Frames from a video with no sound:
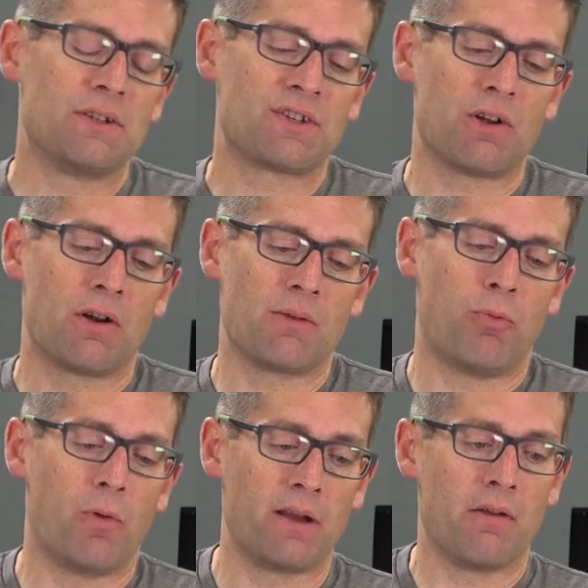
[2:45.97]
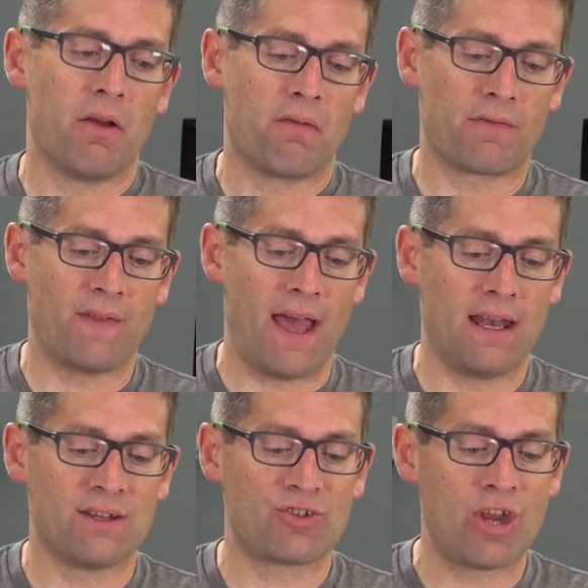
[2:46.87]
starting point for that.
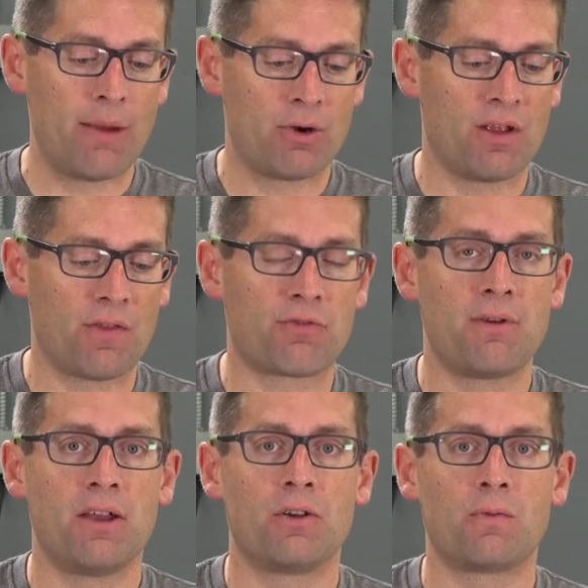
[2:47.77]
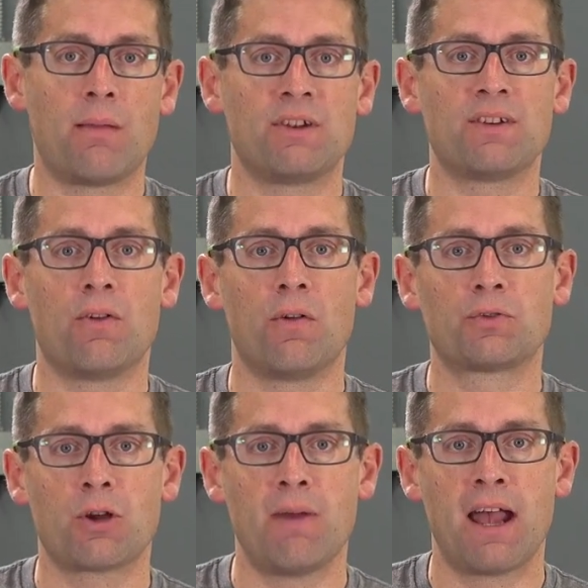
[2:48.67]
It's chambered in the three hundred Remington
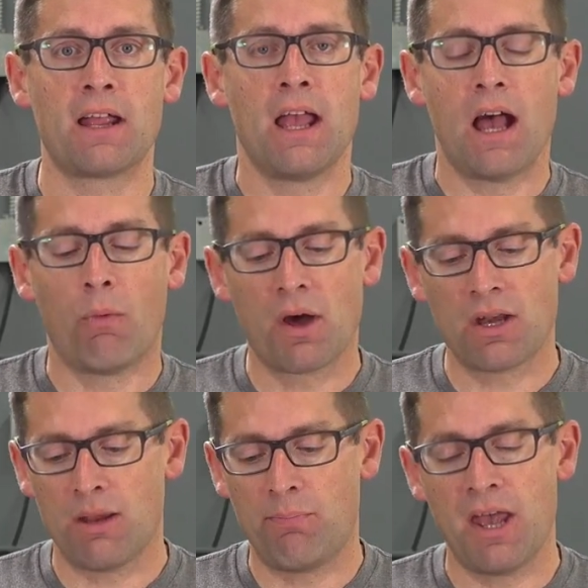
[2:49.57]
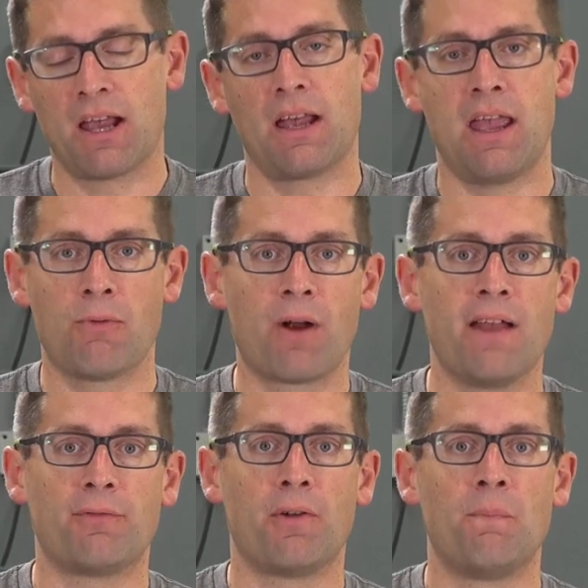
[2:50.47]
Ultra Mag. I wanted to pick a
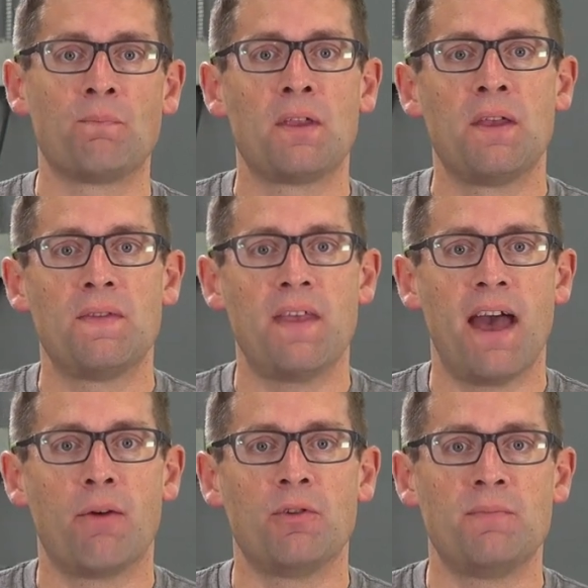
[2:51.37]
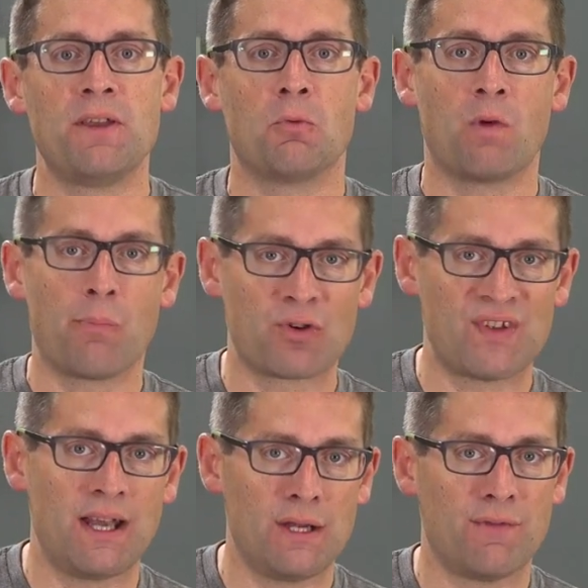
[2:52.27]
rifle that would be
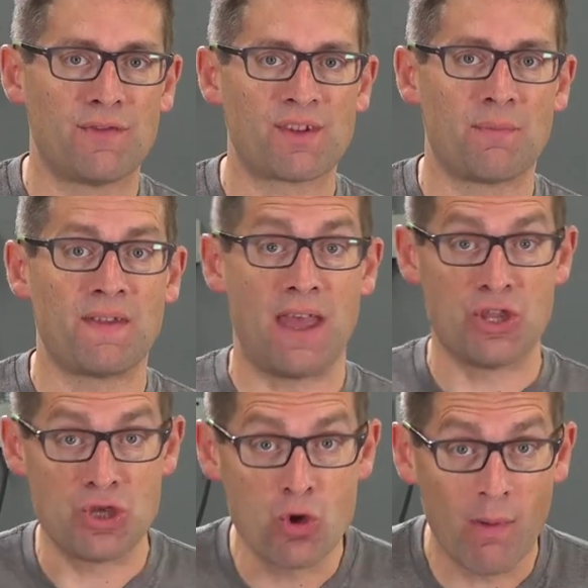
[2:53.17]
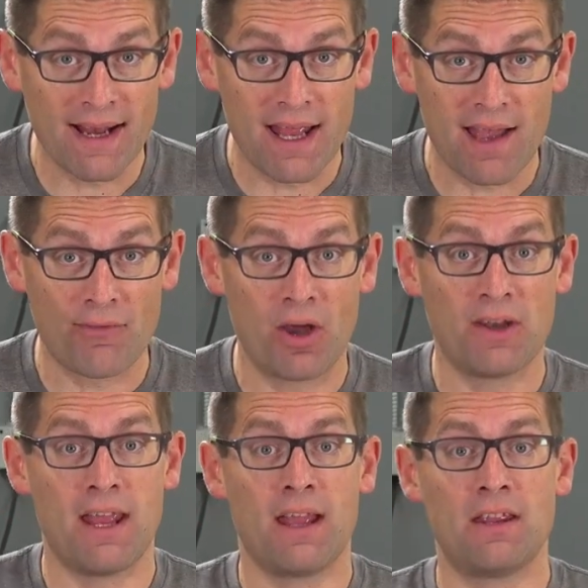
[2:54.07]
representative of something that you might have
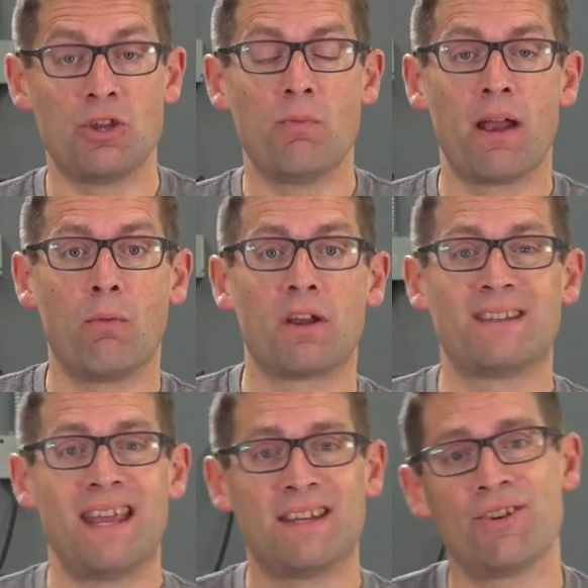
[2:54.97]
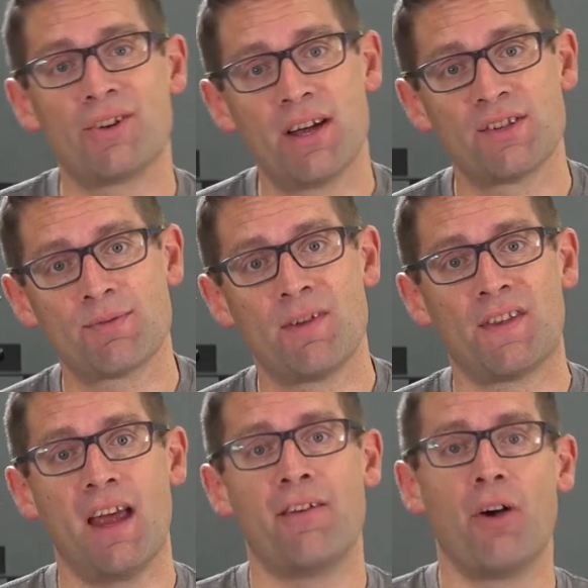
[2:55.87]
on hand that you might want to take to your gunsmith
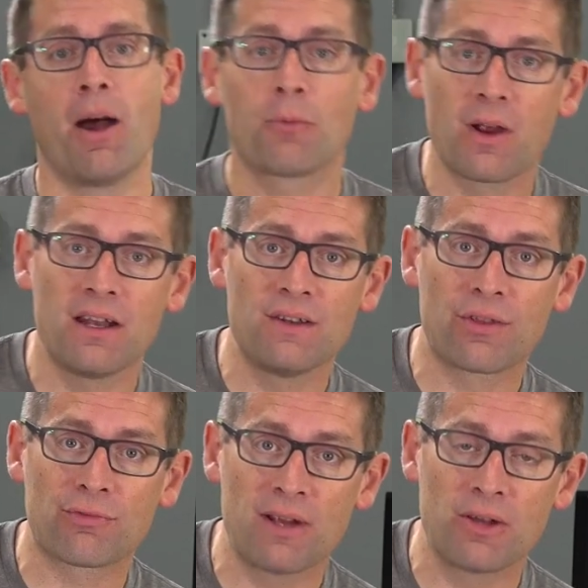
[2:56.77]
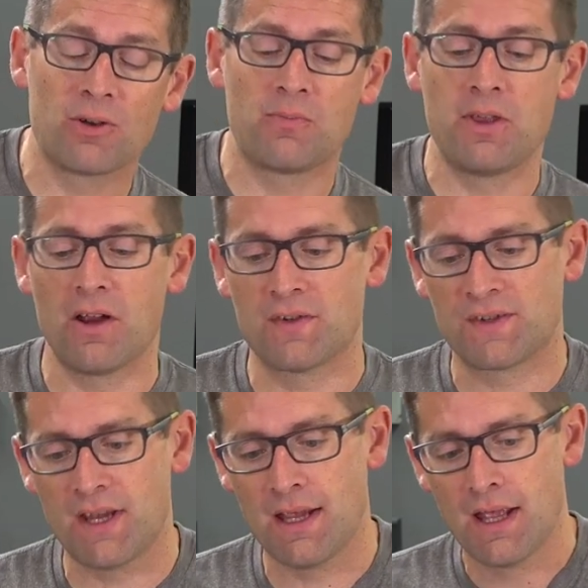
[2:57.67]
and have upgraded to three hundred P R
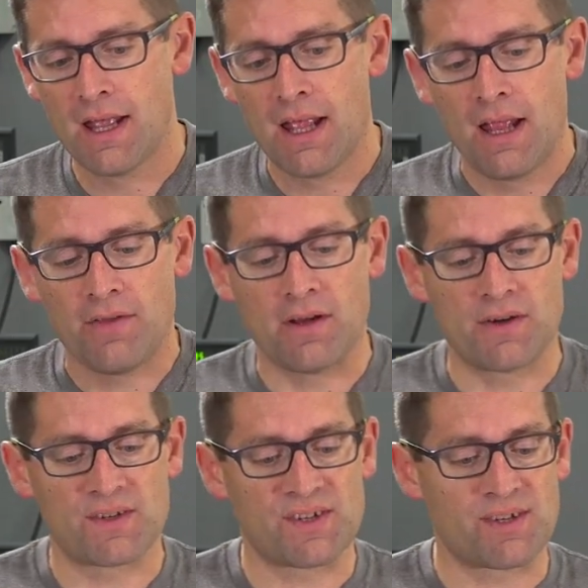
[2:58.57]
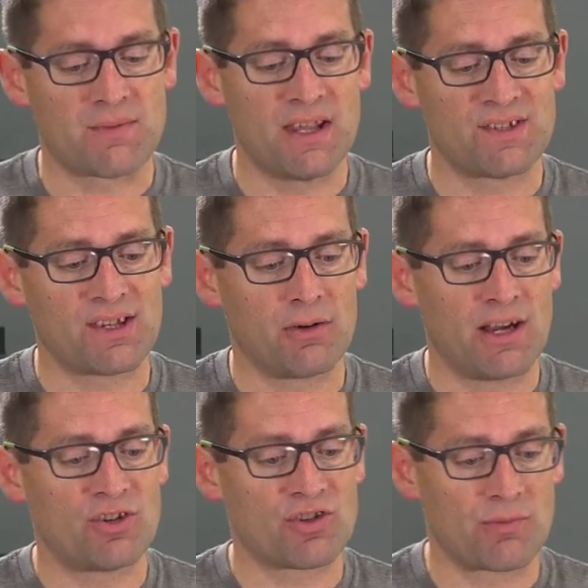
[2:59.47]
C. There's some
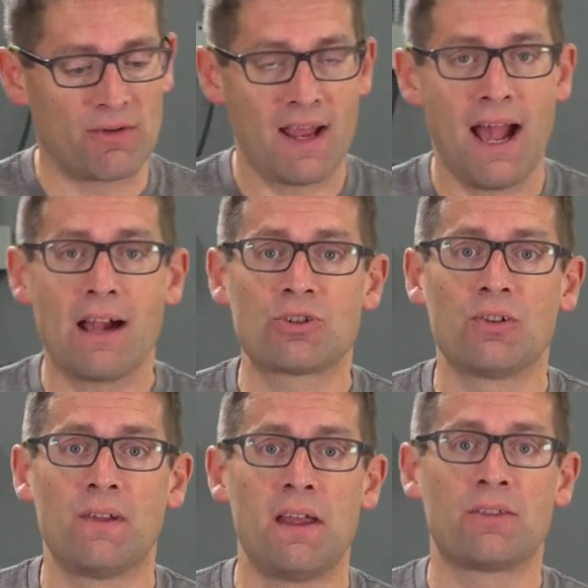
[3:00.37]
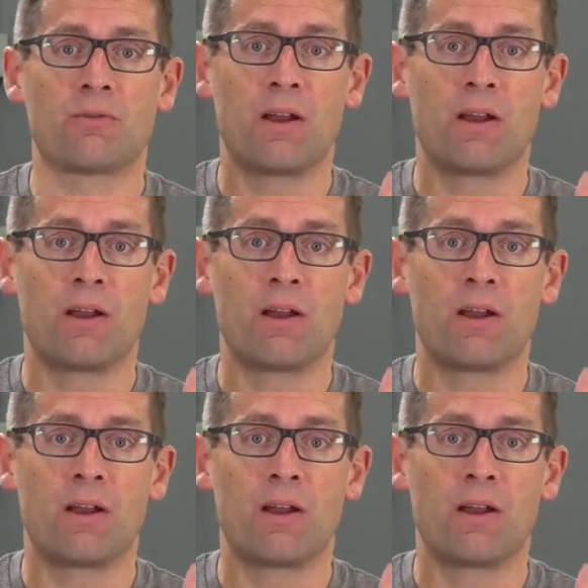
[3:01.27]
considerations around action length,